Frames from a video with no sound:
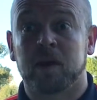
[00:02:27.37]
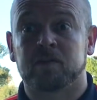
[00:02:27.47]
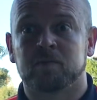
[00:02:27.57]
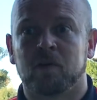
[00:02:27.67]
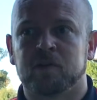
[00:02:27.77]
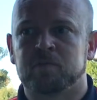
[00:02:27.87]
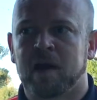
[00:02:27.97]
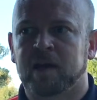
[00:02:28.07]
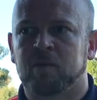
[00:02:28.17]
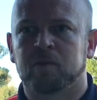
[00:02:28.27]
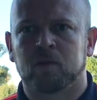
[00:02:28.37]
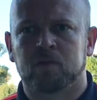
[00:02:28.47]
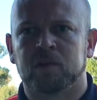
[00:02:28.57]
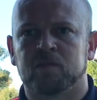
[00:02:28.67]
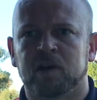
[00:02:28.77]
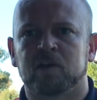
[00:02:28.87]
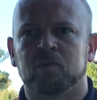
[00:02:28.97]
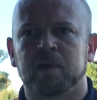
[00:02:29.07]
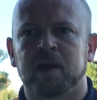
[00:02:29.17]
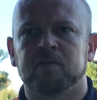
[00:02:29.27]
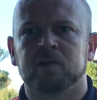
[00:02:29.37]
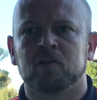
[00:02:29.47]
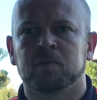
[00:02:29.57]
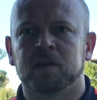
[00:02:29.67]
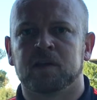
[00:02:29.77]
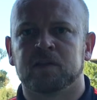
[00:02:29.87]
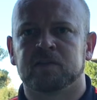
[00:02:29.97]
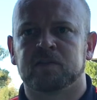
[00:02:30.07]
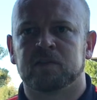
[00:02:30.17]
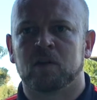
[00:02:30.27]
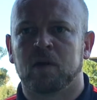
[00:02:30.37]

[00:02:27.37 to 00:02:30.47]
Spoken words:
We get some bodies back, and we've got a real critical period coming, and it's